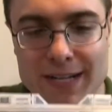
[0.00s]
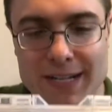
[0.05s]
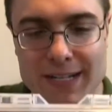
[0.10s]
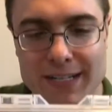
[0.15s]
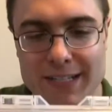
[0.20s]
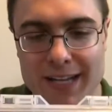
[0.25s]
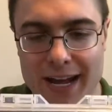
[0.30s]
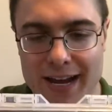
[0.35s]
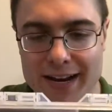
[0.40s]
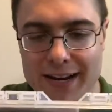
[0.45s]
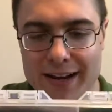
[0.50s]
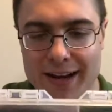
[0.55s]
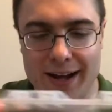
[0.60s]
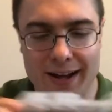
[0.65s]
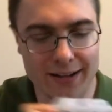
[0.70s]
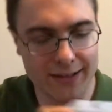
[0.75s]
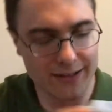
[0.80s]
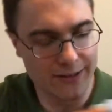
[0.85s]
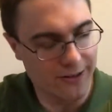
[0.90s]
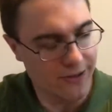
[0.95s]

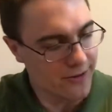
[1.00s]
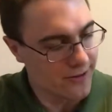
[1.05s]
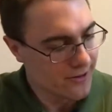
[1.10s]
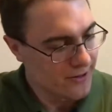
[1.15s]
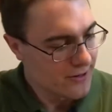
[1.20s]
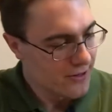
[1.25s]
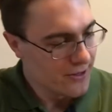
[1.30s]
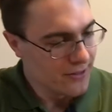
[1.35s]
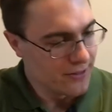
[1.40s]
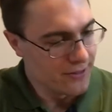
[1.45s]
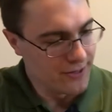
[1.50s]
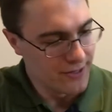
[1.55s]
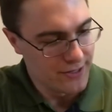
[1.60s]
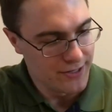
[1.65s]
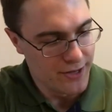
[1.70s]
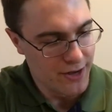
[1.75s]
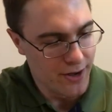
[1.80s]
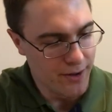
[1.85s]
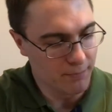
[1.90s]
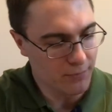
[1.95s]
$10. The
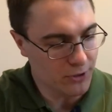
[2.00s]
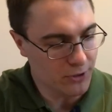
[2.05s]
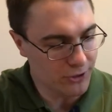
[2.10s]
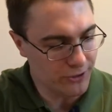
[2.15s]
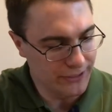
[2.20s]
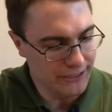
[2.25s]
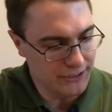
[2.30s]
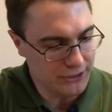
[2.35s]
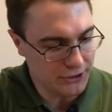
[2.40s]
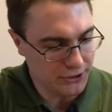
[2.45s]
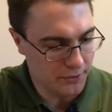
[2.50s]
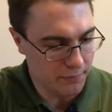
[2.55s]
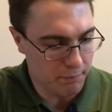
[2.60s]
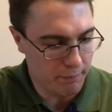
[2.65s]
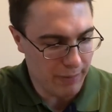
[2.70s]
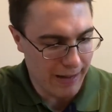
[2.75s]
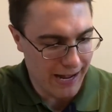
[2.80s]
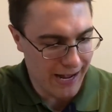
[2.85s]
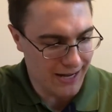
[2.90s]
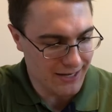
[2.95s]
Yum Creature
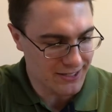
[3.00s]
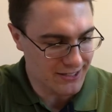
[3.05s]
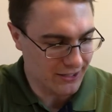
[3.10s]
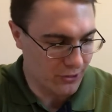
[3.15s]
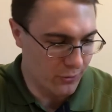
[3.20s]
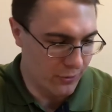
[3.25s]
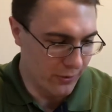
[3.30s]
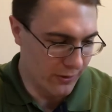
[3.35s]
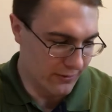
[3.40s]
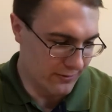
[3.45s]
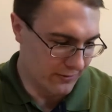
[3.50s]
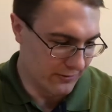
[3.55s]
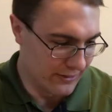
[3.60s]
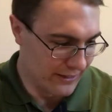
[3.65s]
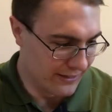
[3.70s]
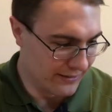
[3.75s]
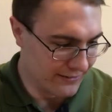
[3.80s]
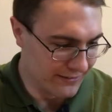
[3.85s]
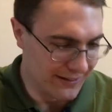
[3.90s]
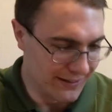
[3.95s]
Bass
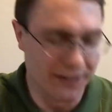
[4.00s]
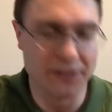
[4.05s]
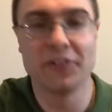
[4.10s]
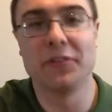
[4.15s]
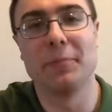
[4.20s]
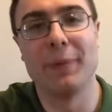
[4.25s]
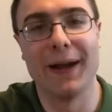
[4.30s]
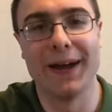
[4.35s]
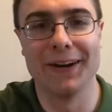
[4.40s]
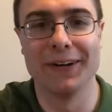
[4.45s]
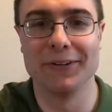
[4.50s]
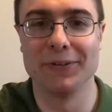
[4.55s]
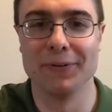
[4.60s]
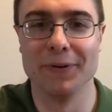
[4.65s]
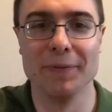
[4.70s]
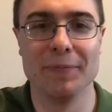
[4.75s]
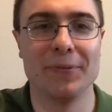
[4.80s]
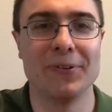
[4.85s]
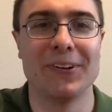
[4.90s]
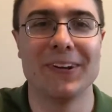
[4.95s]
well, that's Spanish.
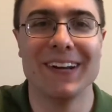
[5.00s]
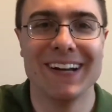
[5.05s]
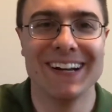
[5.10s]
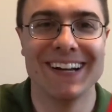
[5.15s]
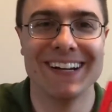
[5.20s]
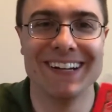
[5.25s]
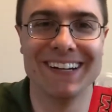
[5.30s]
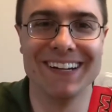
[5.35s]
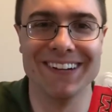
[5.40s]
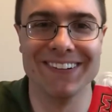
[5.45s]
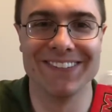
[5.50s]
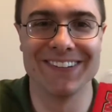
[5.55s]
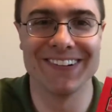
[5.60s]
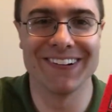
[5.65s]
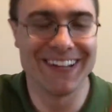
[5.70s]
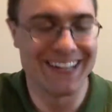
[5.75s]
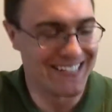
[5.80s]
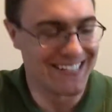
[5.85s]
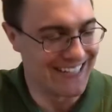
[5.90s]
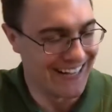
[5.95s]
Whoops, didn't
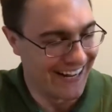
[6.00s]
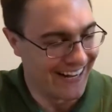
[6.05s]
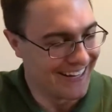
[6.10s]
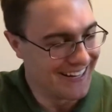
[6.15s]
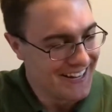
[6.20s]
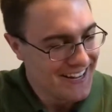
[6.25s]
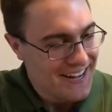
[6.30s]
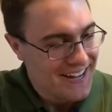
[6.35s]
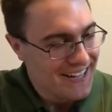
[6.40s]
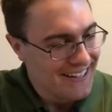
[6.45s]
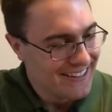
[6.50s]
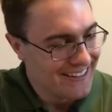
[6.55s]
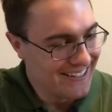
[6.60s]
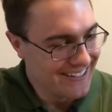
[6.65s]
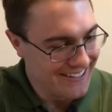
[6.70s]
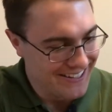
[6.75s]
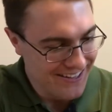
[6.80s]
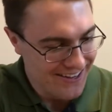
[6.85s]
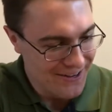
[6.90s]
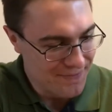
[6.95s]
realize that. The
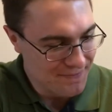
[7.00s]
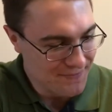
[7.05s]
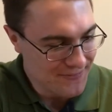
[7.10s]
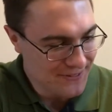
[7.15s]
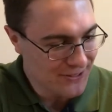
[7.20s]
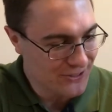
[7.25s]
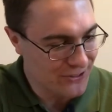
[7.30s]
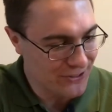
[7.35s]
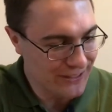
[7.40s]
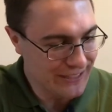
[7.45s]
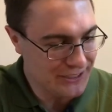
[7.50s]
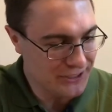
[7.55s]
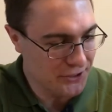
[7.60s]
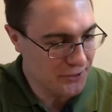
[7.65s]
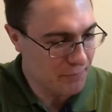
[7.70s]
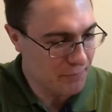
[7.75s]
Yum Creature